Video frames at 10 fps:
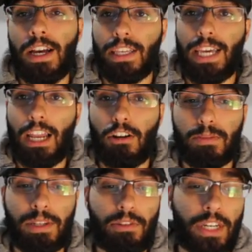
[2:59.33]
Yellow has
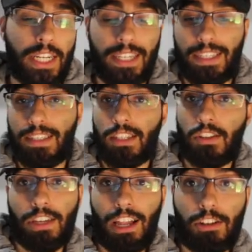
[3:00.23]
been doing good this season,
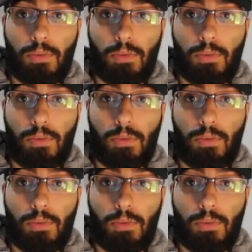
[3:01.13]
so yellow is